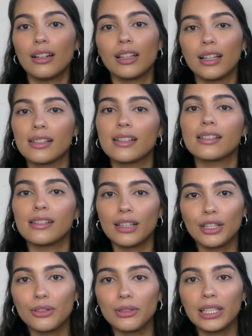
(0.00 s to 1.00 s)
This is
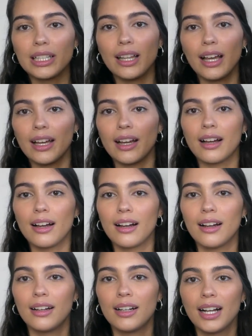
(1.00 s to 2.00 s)
literally like
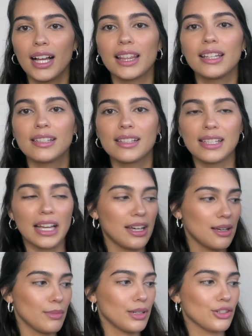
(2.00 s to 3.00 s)
the
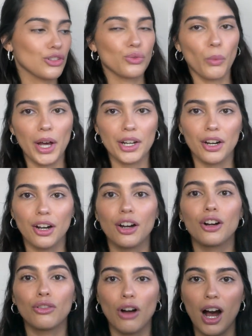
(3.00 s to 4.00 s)
same sweater,
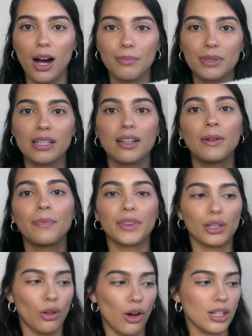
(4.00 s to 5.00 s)
cropped,
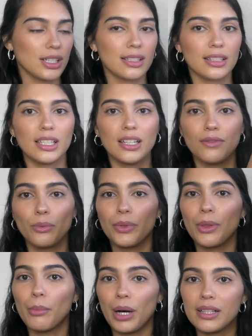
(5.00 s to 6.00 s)
long sleeve with
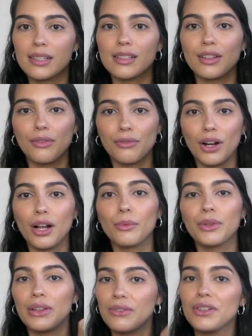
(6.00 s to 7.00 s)
the buttons in the front
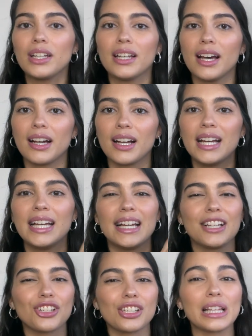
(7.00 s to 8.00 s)
with the V-neck.
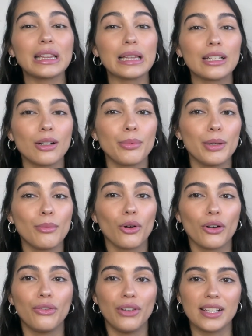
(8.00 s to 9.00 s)
It's just a little bit
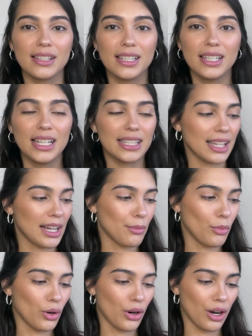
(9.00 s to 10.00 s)
more fuzzy. It's like
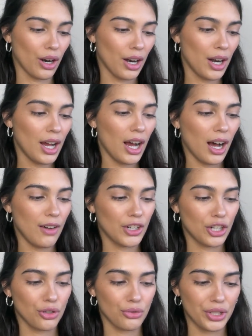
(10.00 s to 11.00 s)
more of a
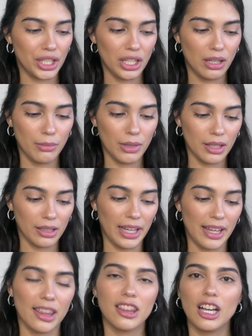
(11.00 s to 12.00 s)
cream,
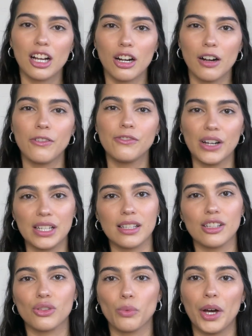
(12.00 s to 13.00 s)
like thicker
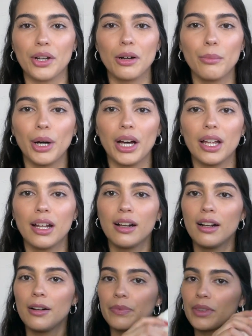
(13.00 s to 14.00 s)
fuzzy sweater. But
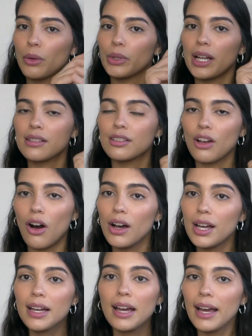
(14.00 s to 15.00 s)
when I saw
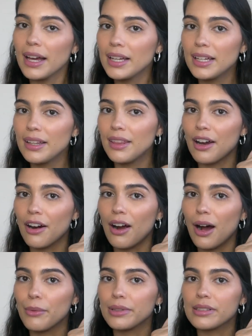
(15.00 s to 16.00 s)
it hanging there,
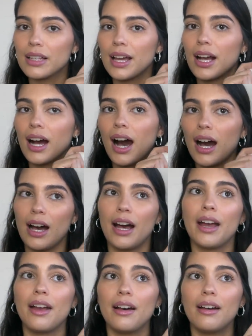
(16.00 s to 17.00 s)
I was like,
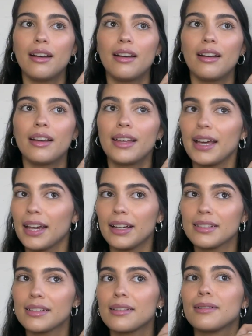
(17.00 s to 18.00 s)
I
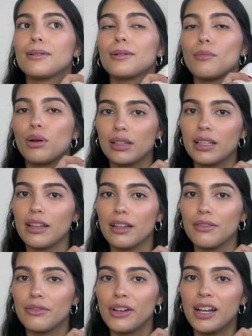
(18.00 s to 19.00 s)
can't
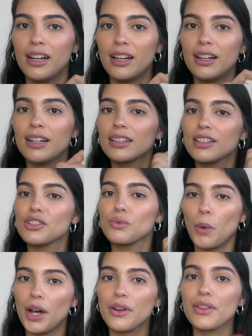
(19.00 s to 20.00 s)
believe the
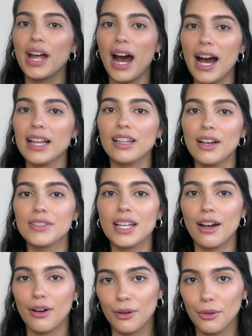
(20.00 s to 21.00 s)
sweater that I left
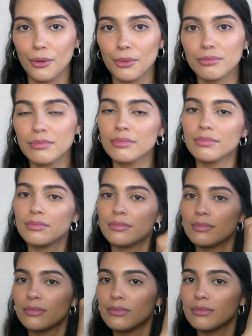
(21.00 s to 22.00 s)
at home
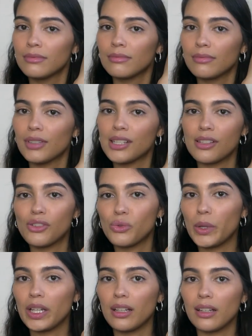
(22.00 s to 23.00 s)
is in
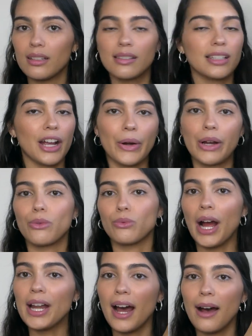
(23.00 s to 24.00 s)
Sweden, staring
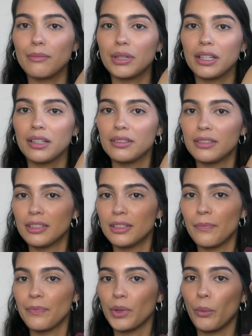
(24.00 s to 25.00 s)
right at me,
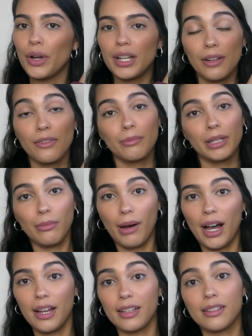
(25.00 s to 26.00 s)
waiting for me to
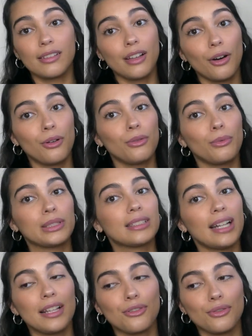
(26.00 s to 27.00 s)
buy it. So what
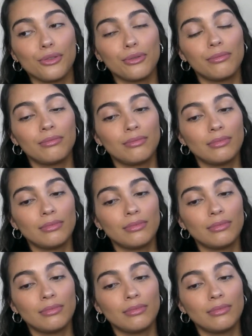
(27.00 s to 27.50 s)
did I do?